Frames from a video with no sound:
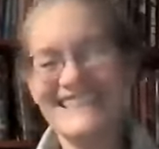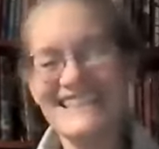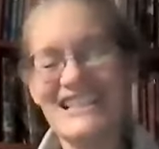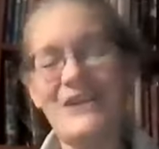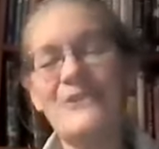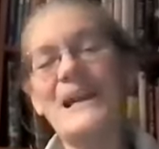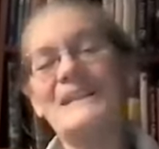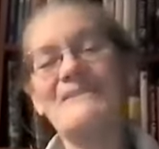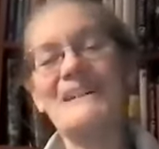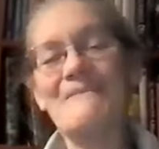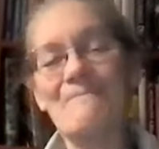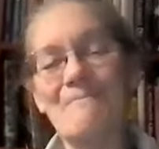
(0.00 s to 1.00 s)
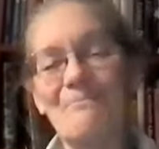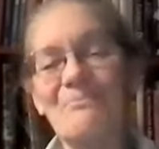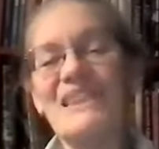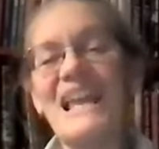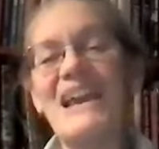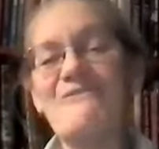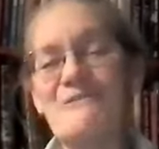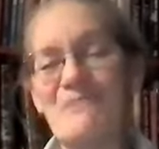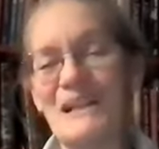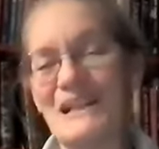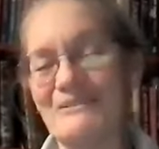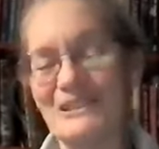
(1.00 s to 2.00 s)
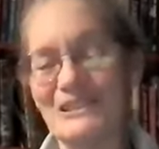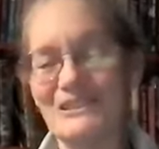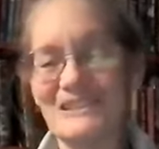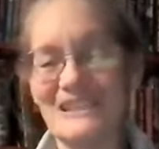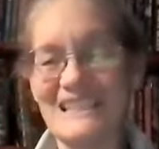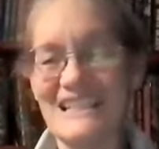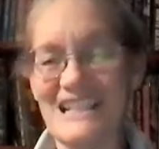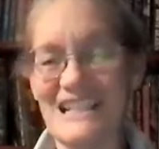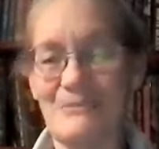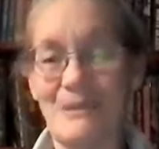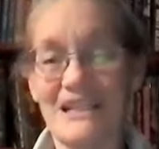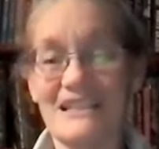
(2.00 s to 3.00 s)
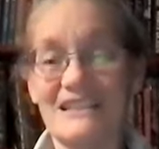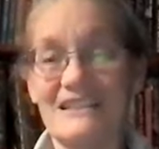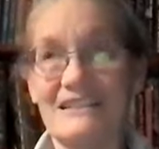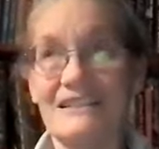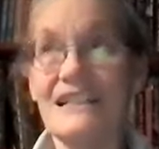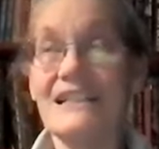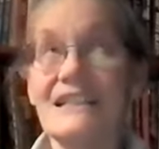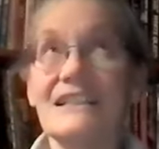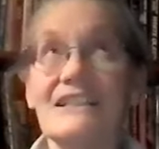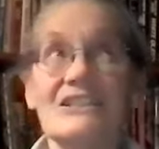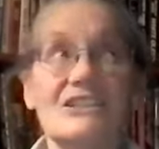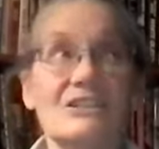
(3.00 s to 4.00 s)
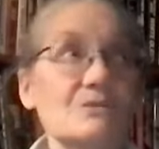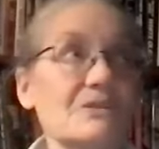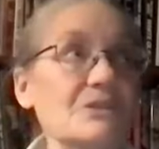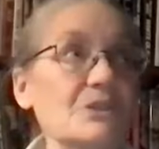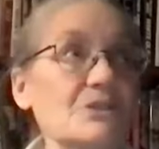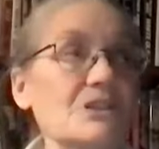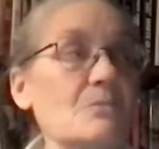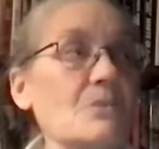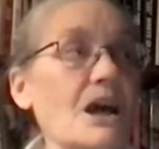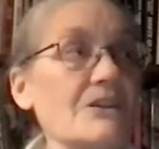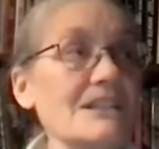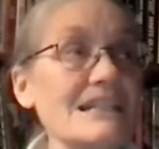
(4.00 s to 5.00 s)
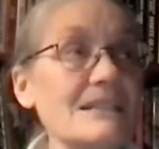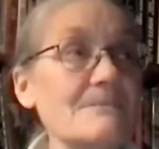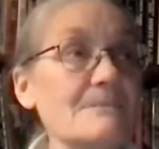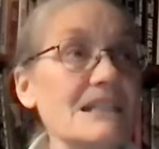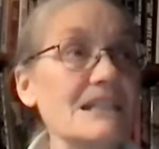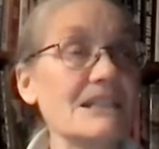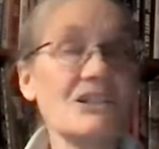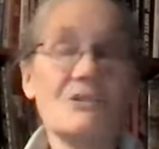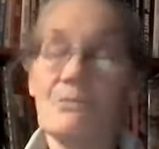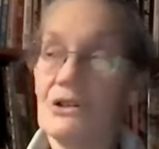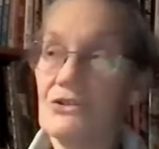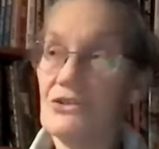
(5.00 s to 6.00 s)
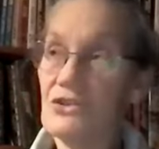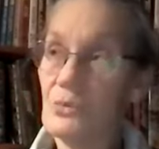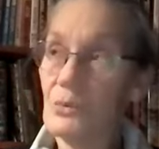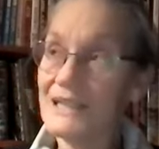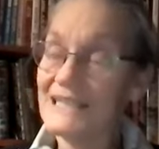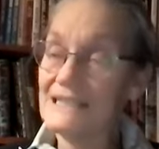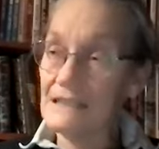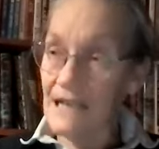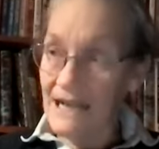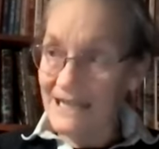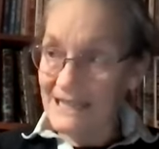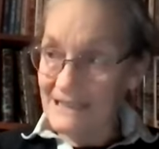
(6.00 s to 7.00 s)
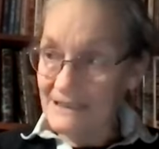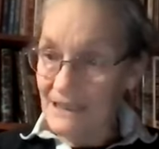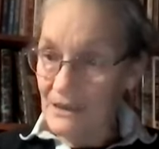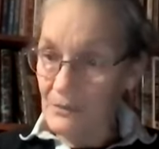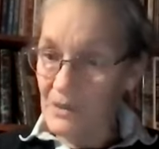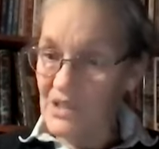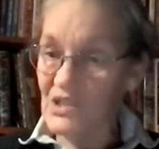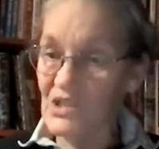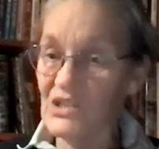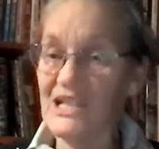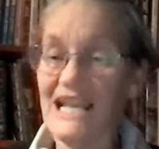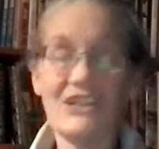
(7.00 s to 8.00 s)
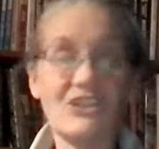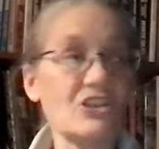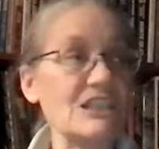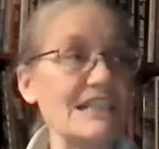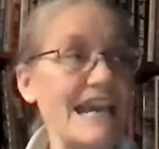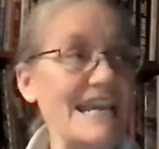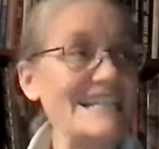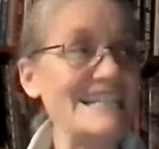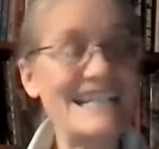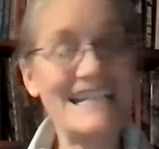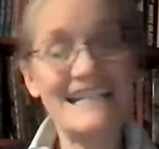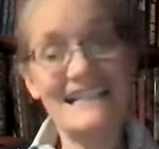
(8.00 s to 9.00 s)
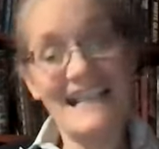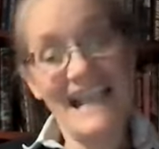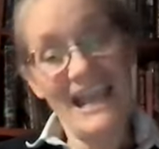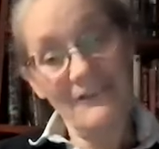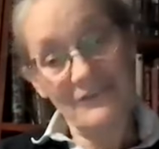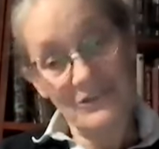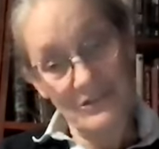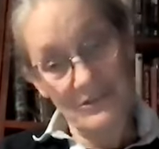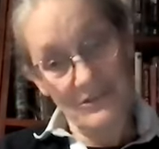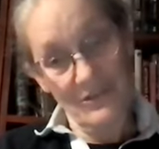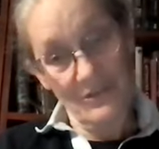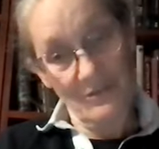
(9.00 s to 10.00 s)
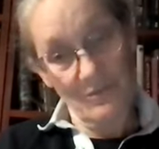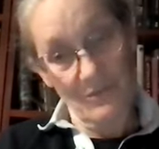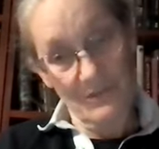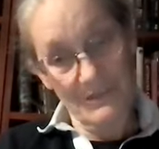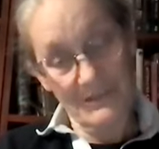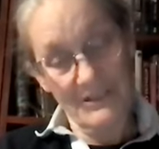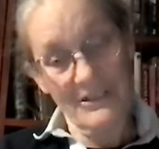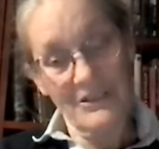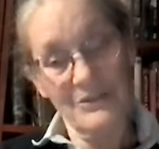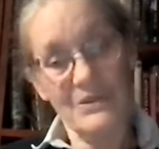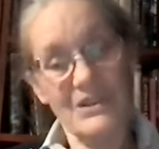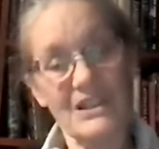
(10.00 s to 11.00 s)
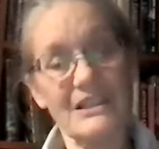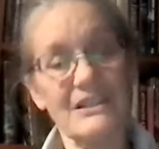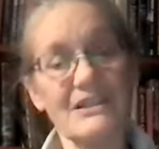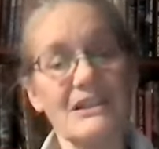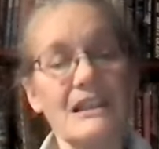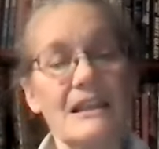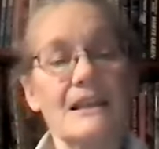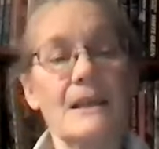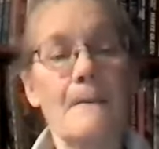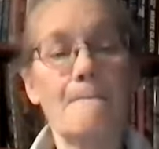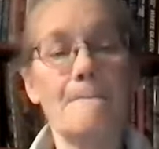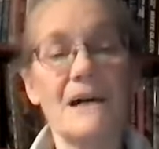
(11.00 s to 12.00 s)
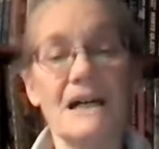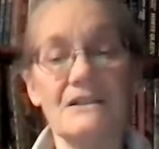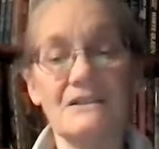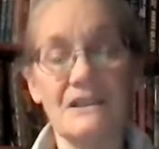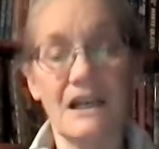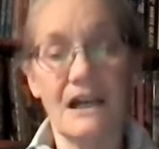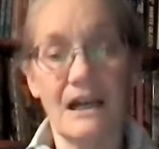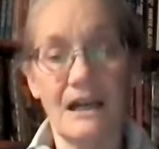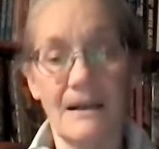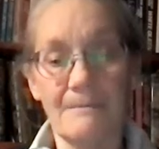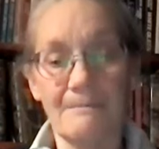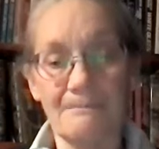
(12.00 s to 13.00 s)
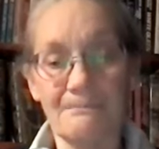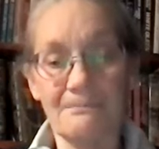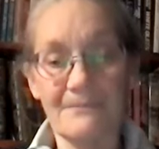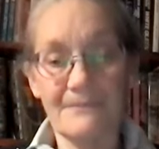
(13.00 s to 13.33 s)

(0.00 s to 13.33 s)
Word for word: so anyway everybody will is expected to review them, our next meeting is March 29th, which is actually nine days after the warrant closes. But um,